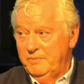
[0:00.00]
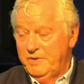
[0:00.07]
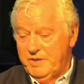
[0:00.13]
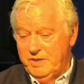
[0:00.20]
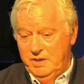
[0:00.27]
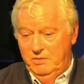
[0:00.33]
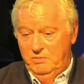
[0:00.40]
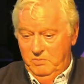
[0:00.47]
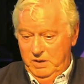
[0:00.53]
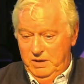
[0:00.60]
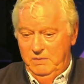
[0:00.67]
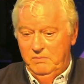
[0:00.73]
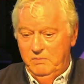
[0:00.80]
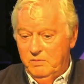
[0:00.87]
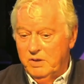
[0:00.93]
So
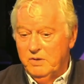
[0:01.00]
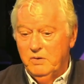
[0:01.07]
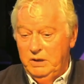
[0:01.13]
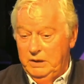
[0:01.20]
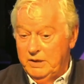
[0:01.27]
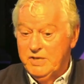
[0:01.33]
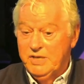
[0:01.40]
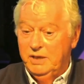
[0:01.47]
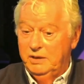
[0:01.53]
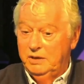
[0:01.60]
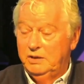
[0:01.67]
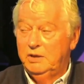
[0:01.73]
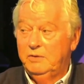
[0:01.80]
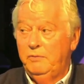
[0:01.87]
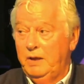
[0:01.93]
we, we really started
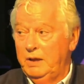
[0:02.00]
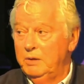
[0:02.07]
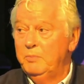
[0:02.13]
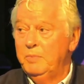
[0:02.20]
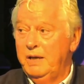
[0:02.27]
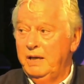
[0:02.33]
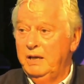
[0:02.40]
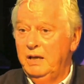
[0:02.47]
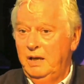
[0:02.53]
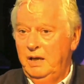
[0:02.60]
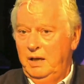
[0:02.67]
developing